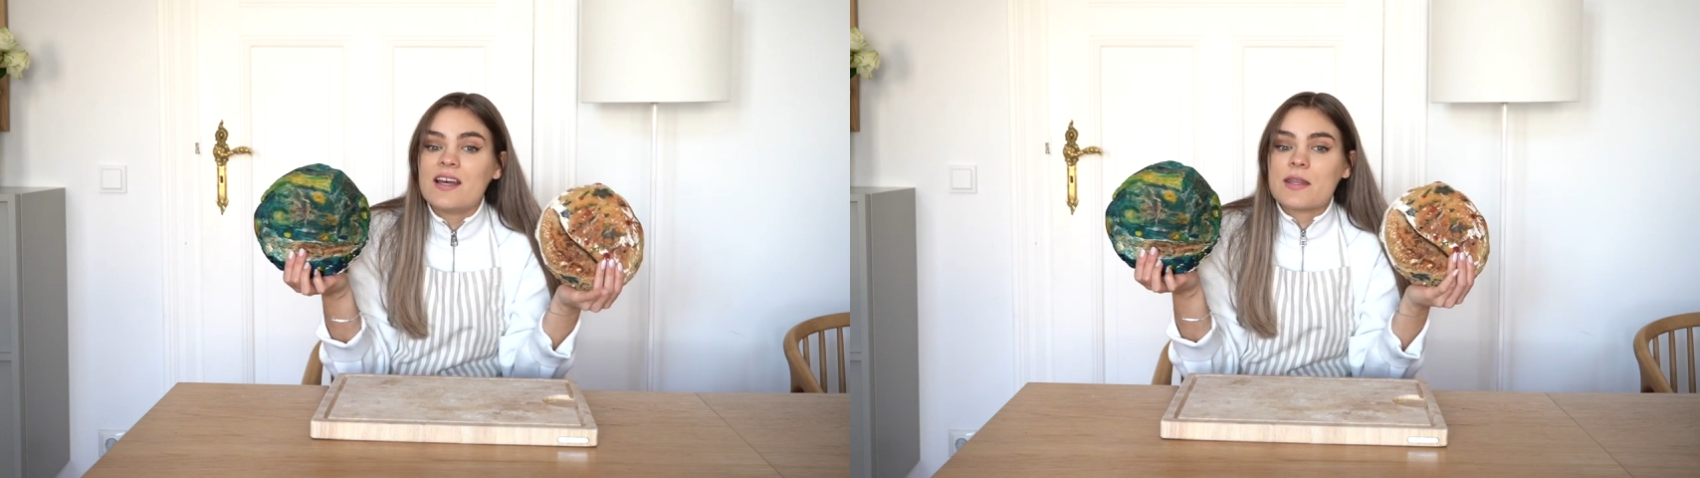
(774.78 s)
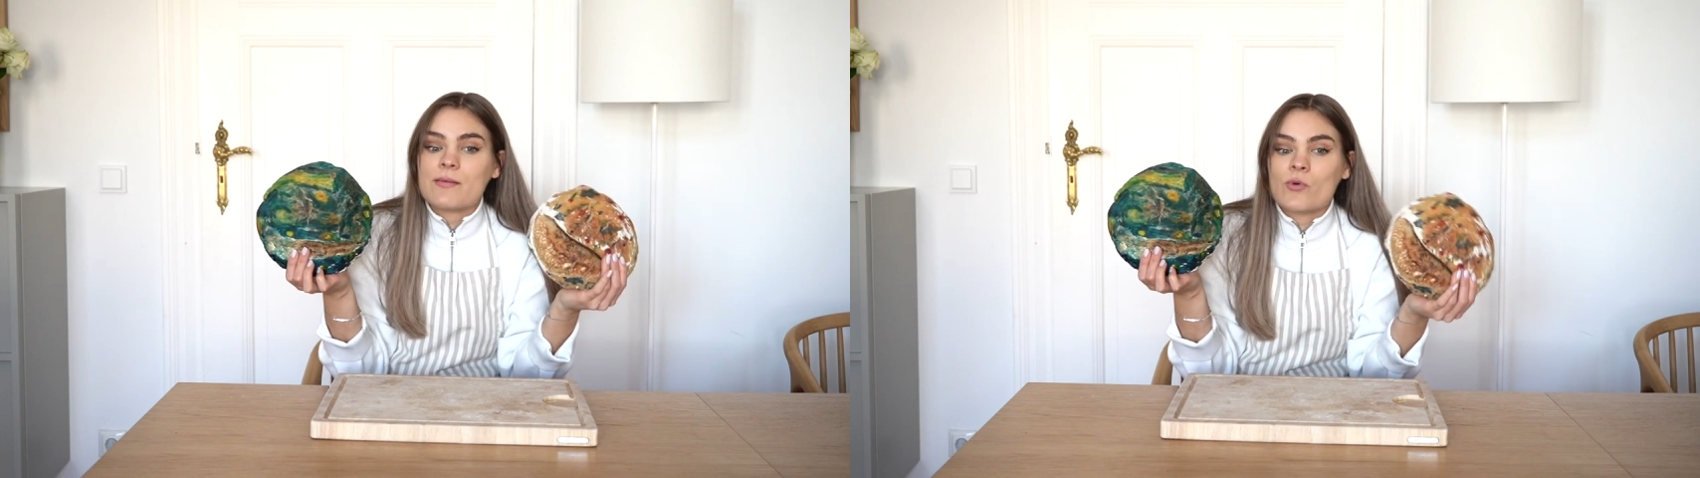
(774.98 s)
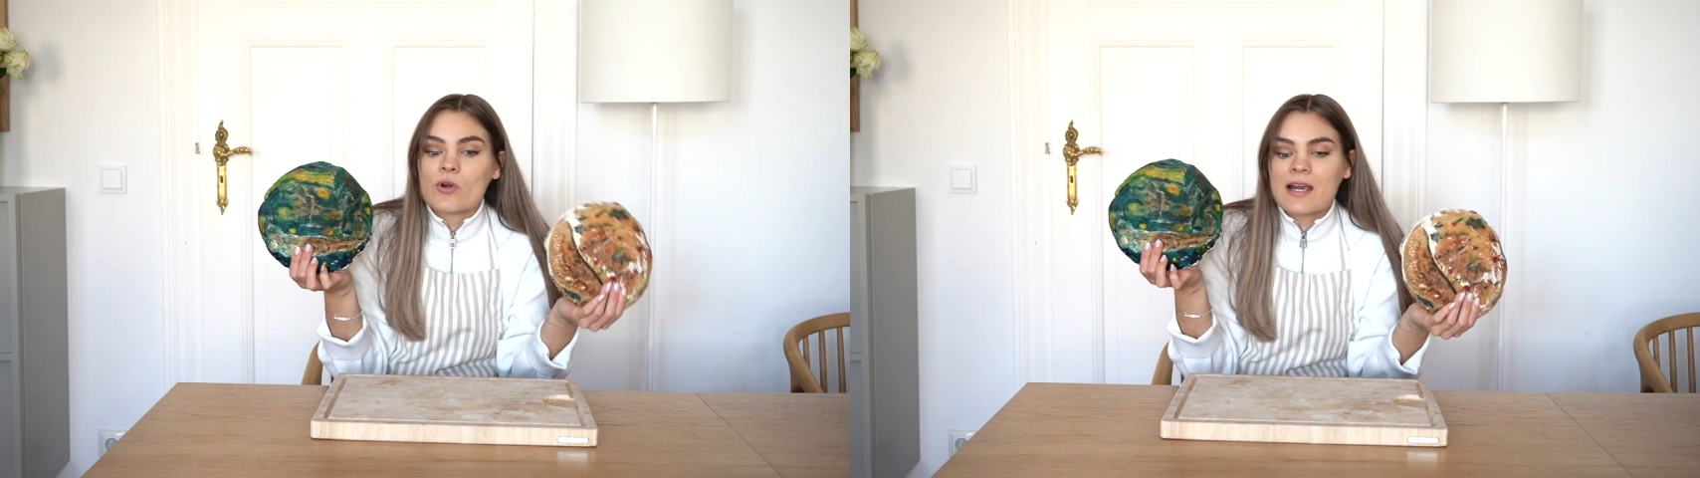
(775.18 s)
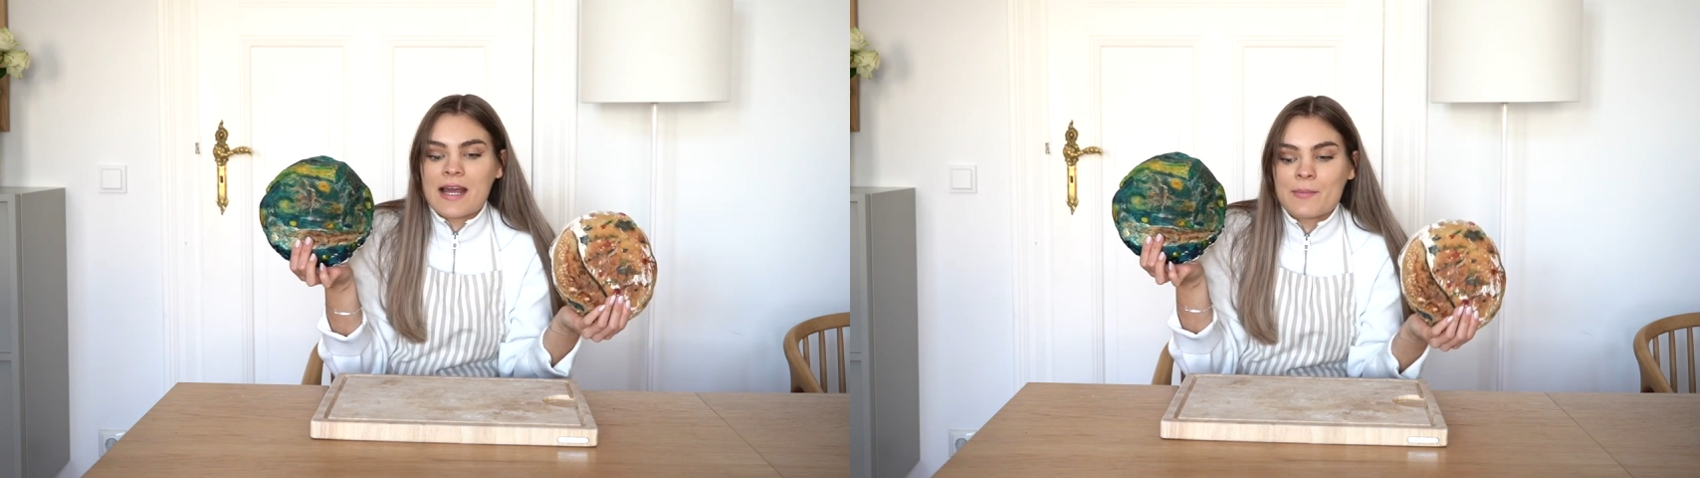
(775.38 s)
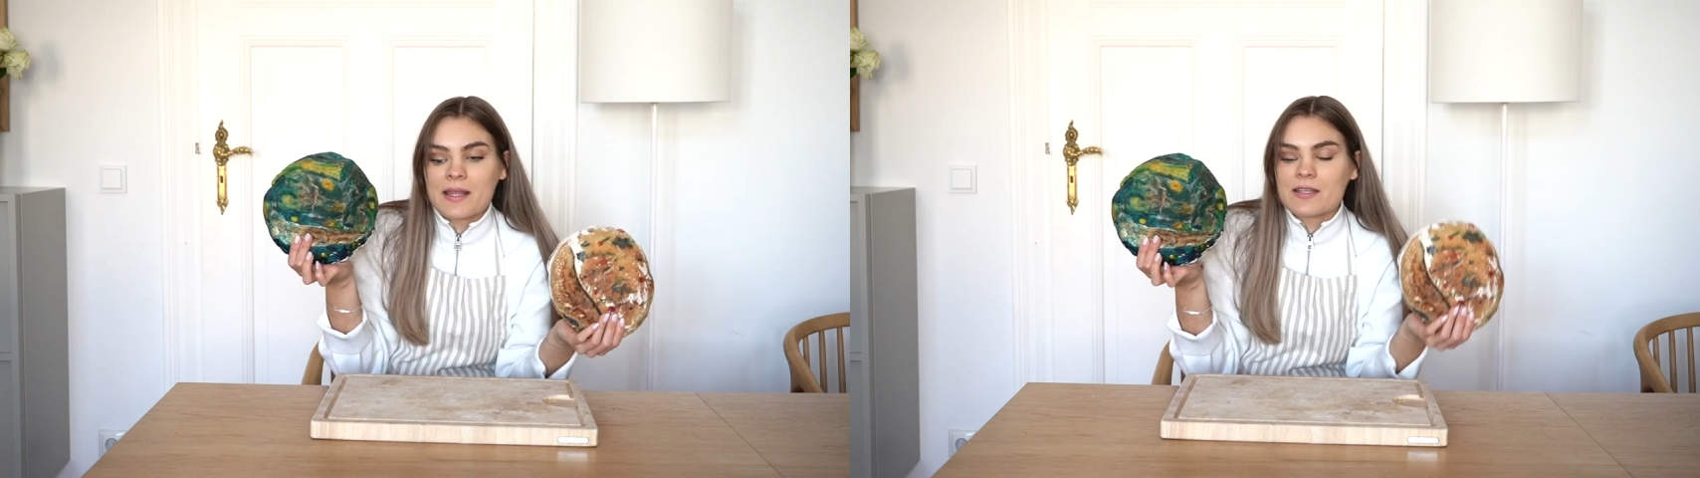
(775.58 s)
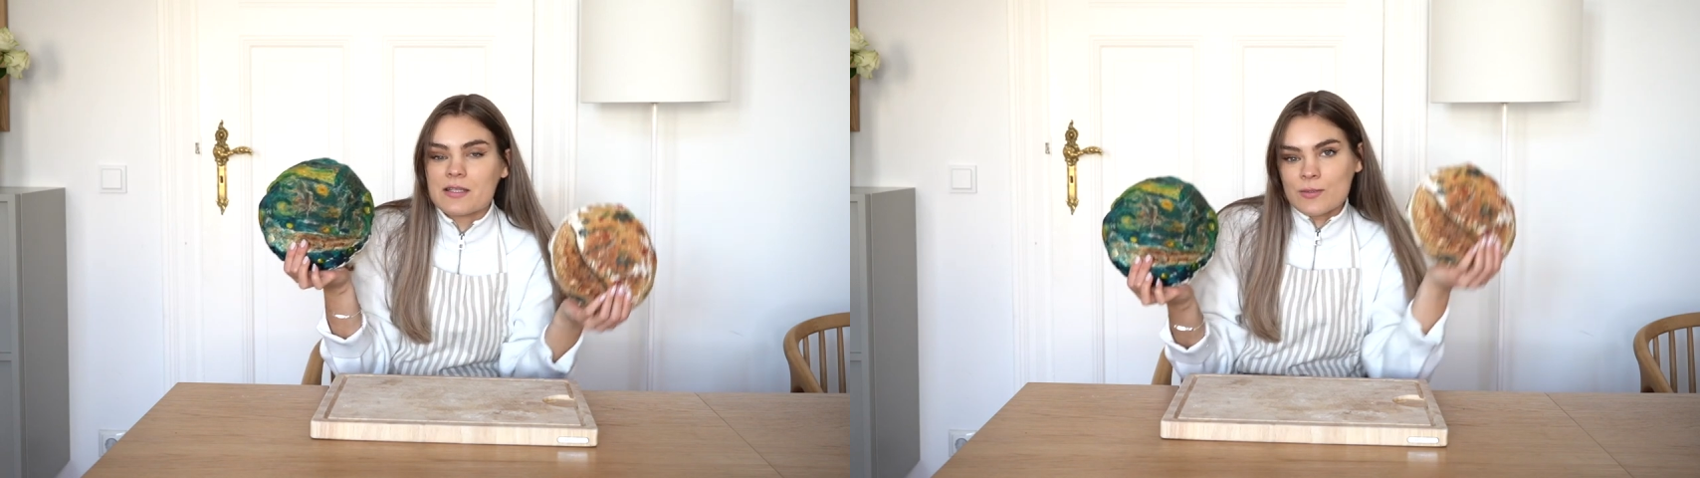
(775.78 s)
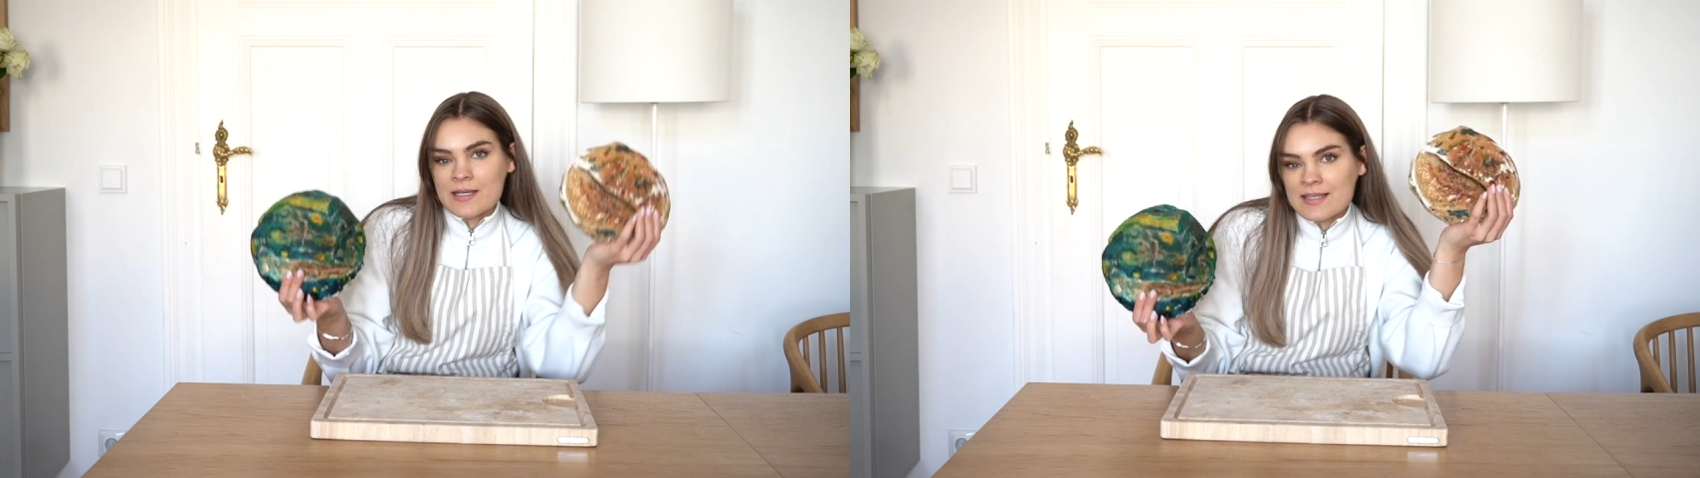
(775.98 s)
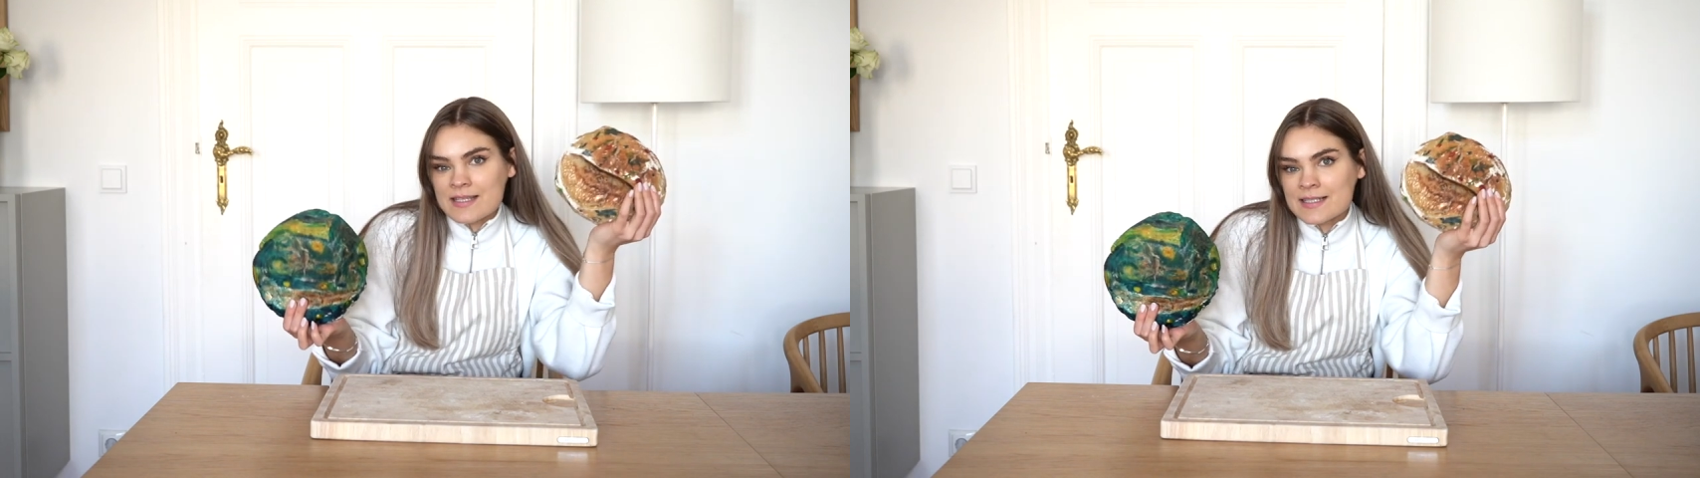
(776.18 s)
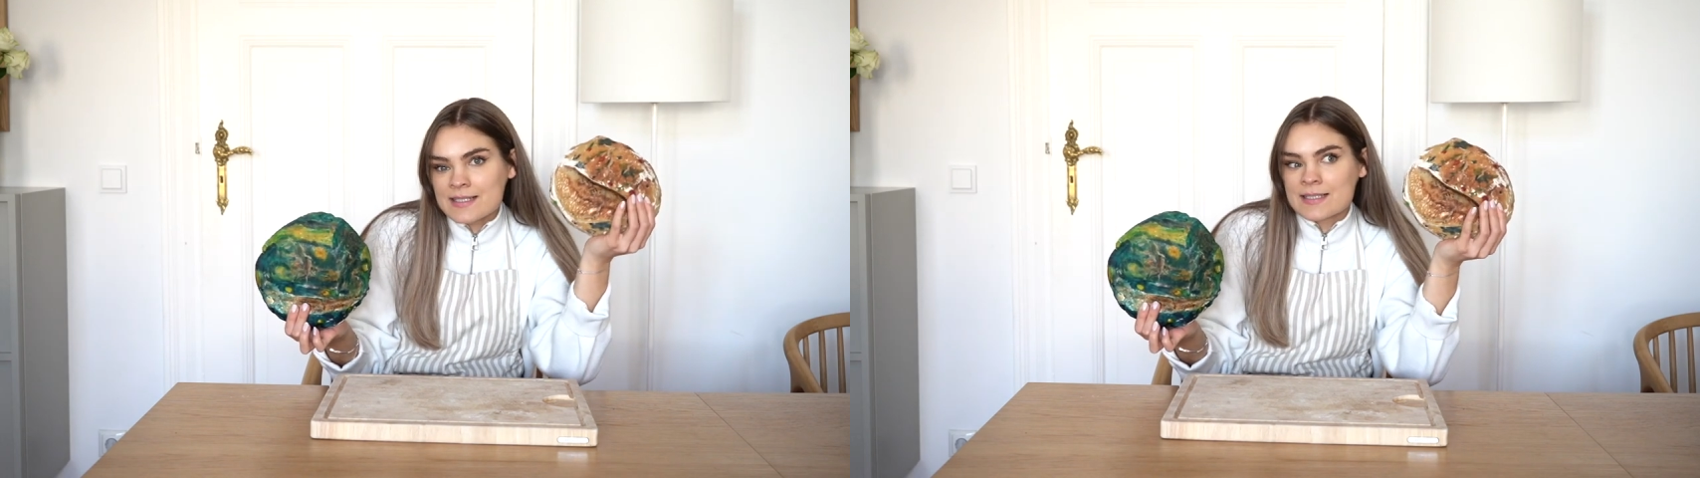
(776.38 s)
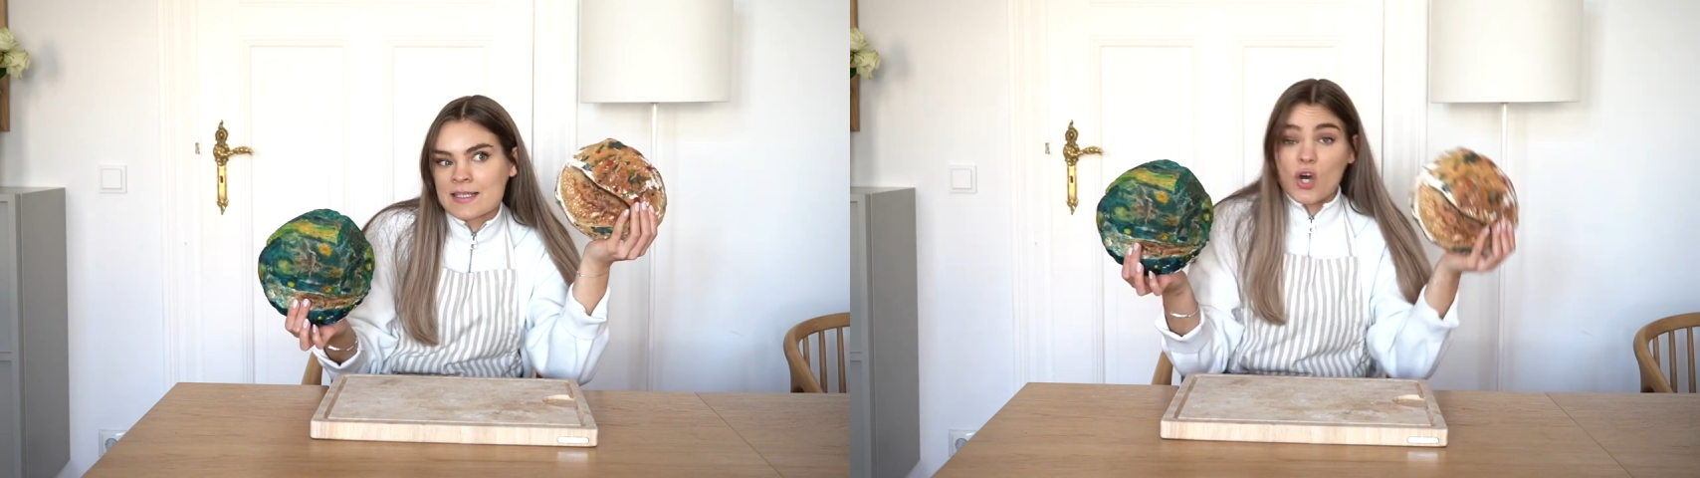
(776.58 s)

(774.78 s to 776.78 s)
the more I'm like doing this,